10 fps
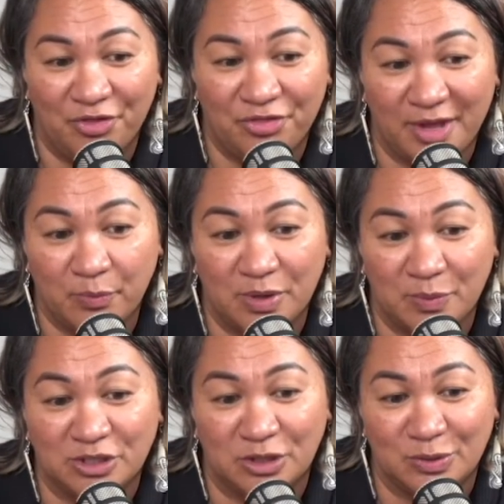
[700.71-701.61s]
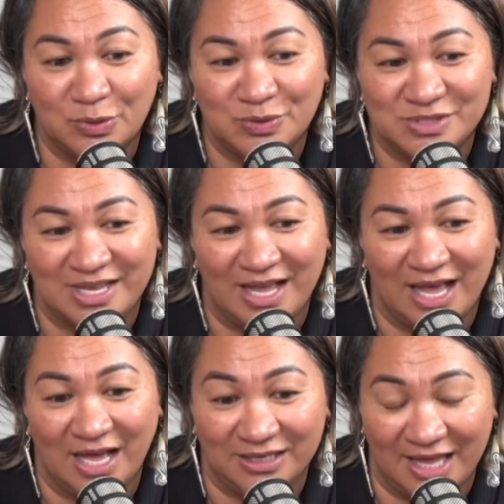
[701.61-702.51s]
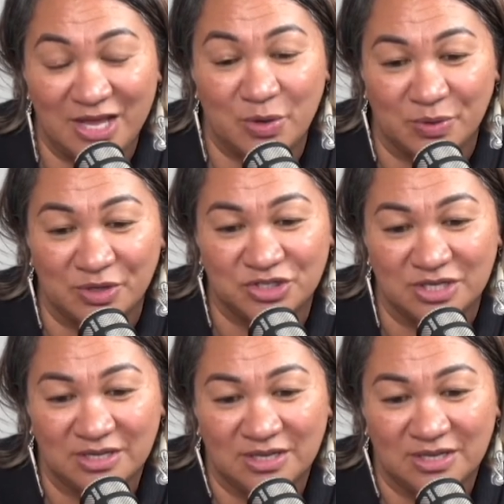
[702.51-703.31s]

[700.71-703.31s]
that we would lose our language